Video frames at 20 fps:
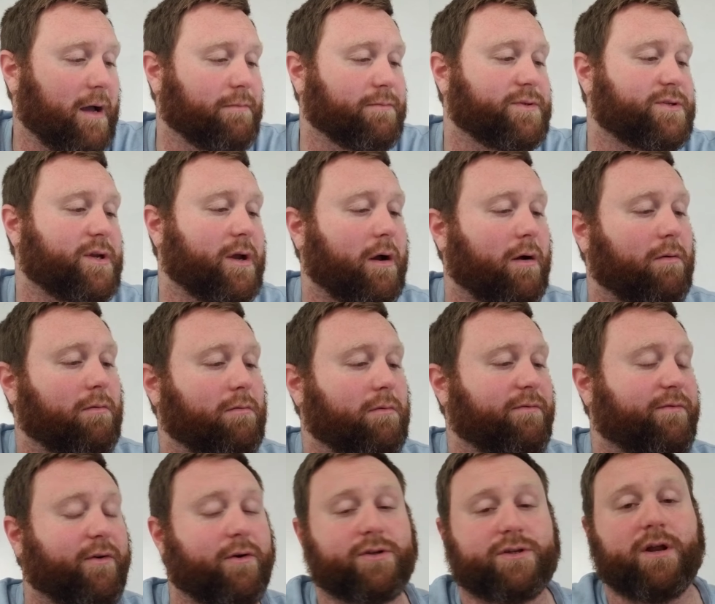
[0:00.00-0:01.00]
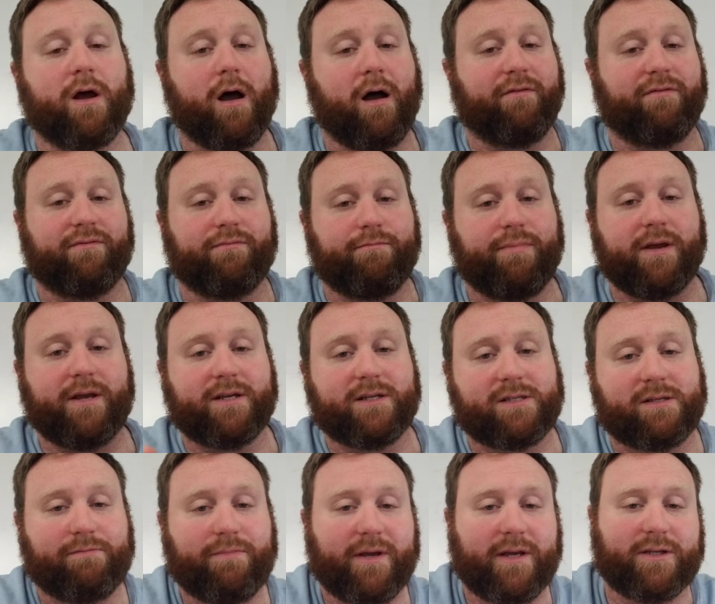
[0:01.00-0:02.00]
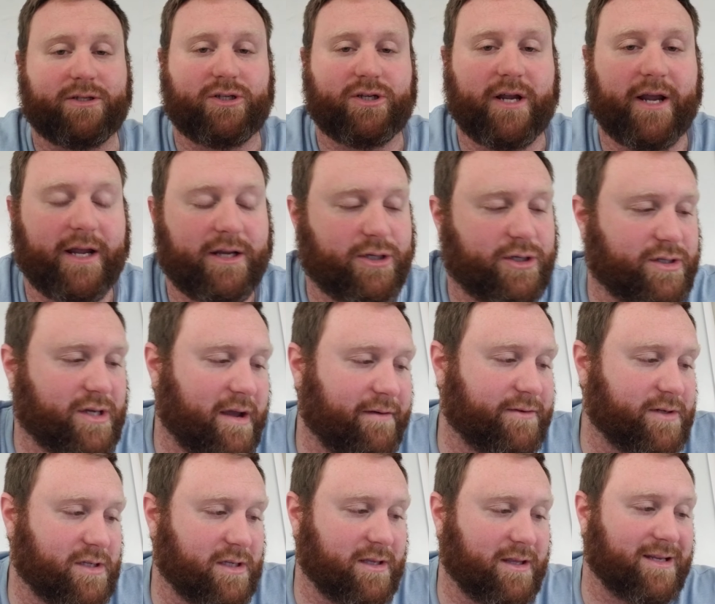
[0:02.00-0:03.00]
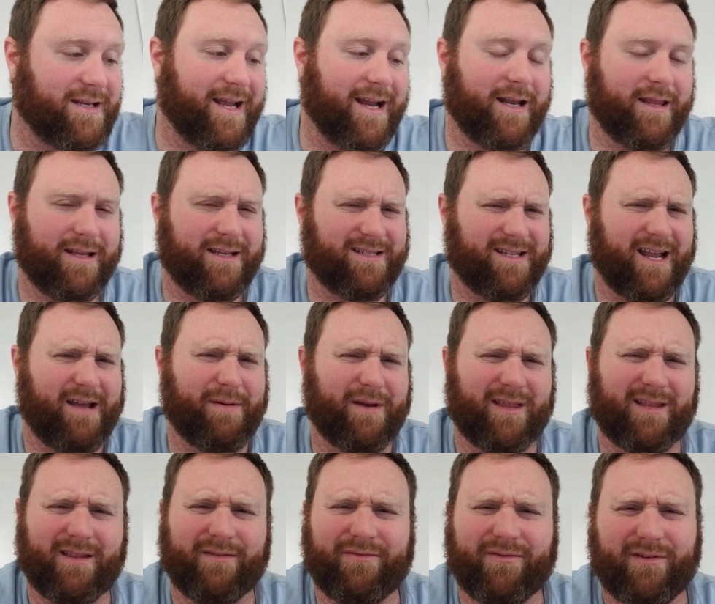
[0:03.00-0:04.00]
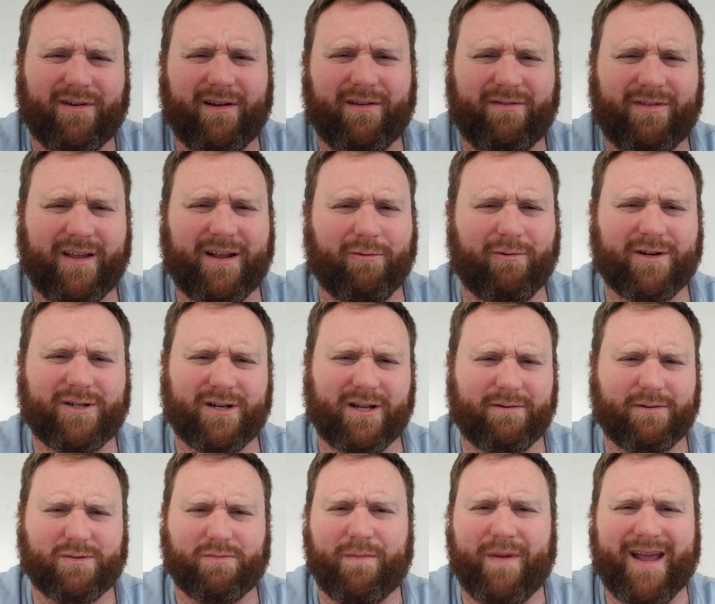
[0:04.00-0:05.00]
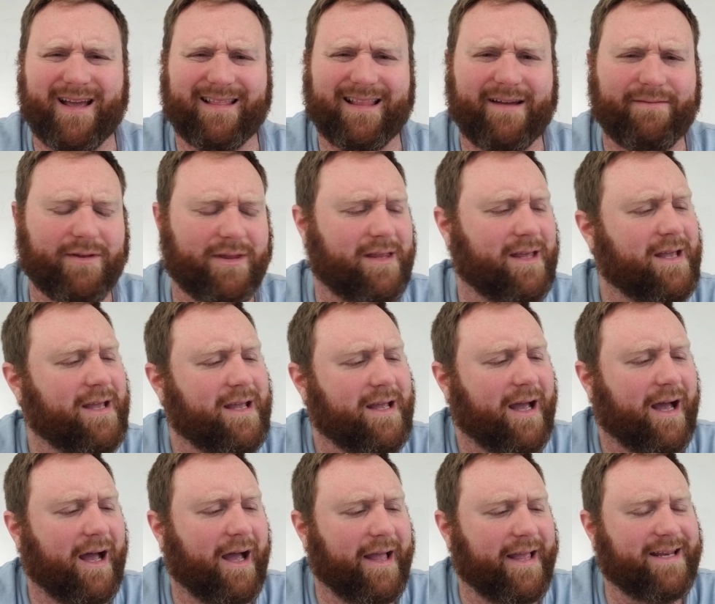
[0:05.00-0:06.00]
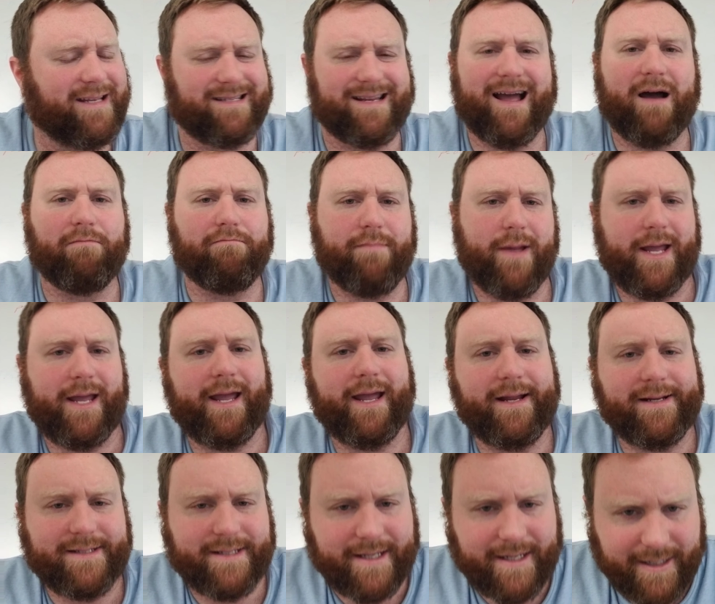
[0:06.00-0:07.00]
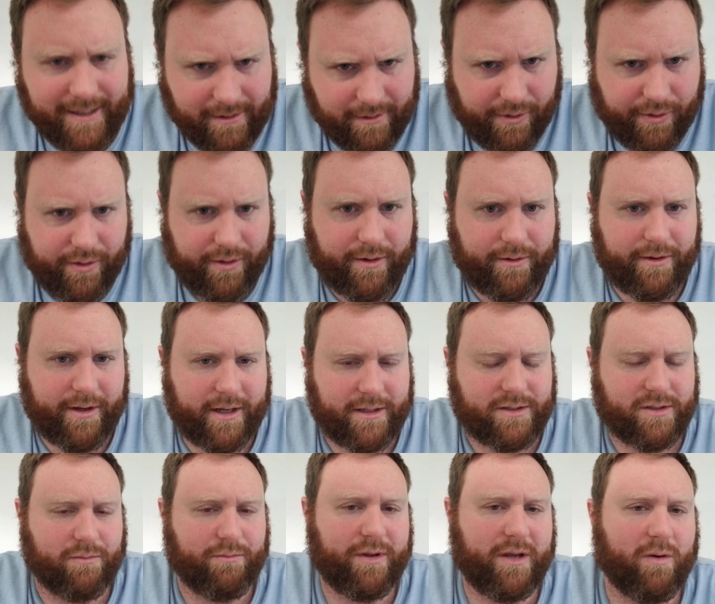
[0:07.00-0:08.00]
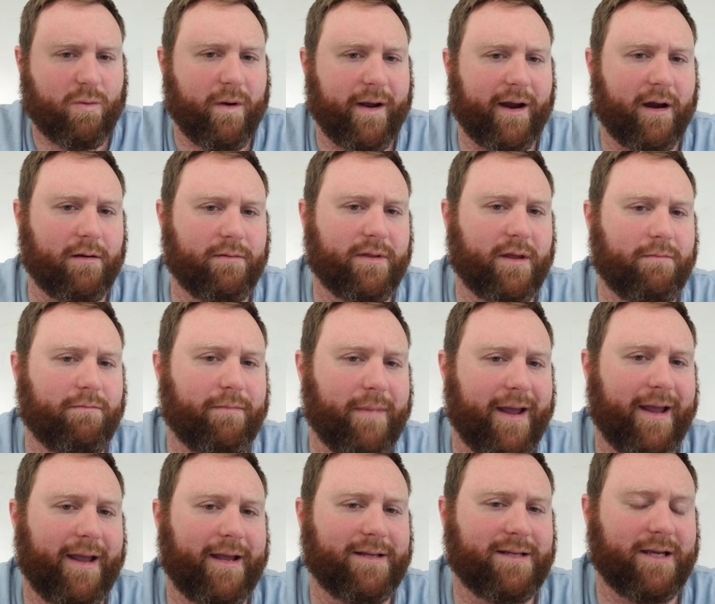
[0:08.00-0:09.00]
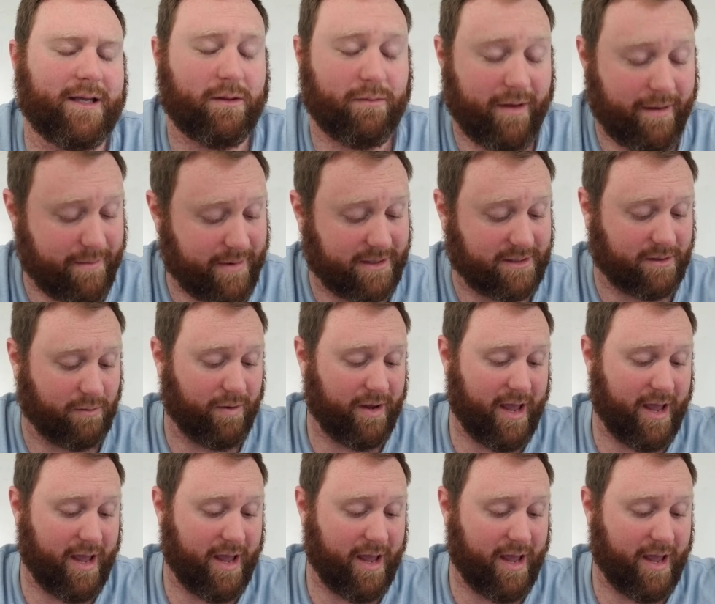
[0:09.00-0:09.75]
So first off, biggest change is obviously the date of the exam. I think originally it was May 11th. It is now May 18th. Okay, so be aware that May 18th. That means that we